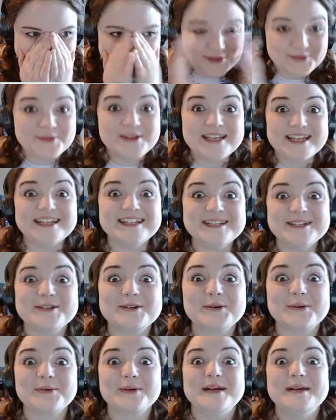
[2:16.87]
You get
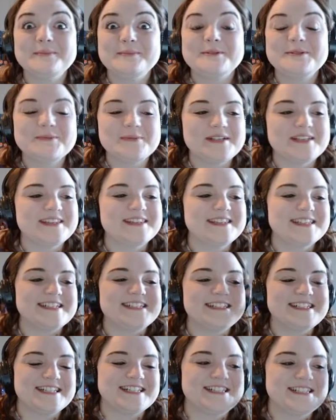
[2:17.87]
cribs with
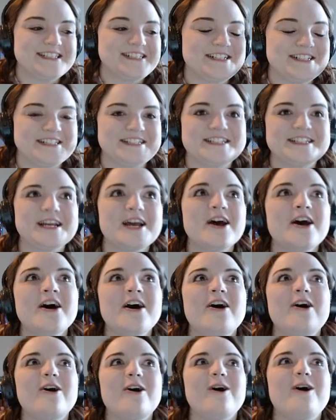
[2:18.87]
this is just
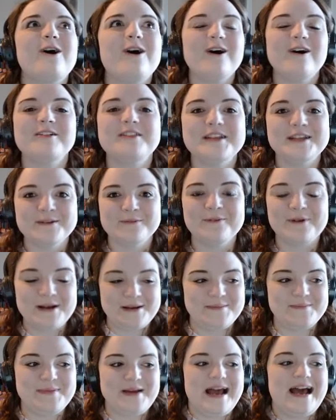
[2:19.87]
all in
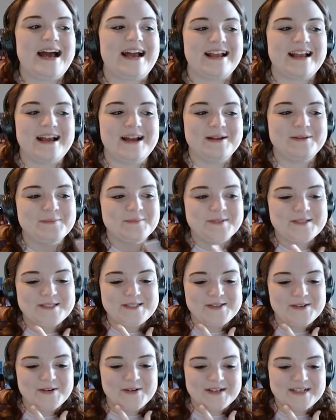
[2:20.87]
one pack. I'm
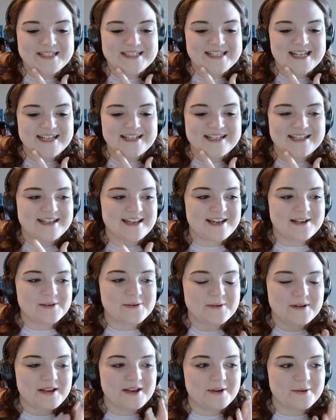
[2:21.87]
so excited. I
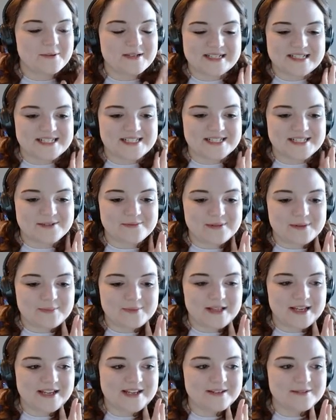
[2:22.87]
don't care what season we
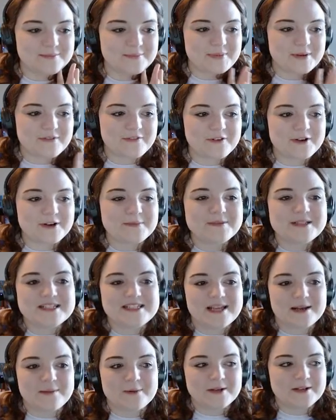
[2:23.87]
play in, preferably
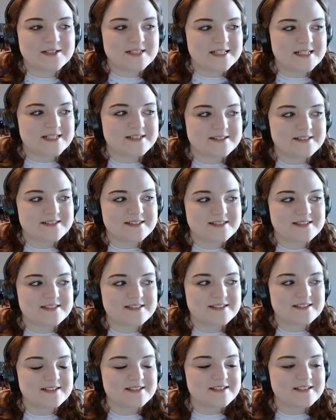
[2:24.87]
summer since.
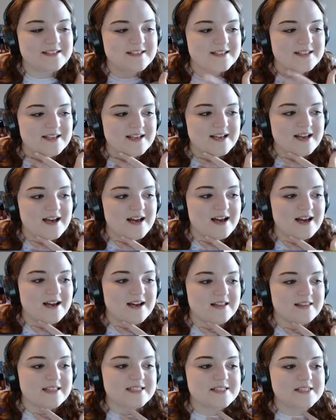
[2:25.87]

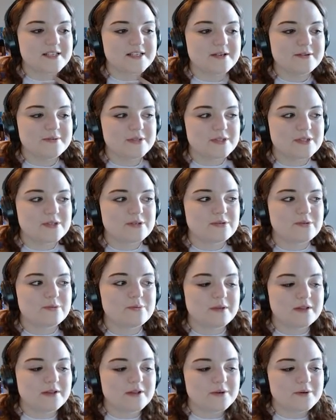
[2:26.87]
Uh, let's go to
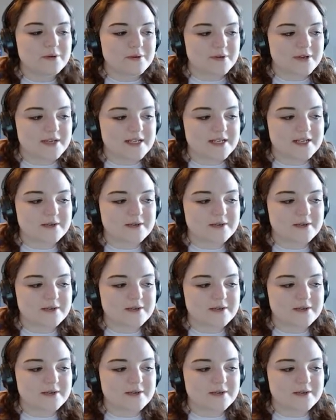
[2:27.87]
Willow Creek.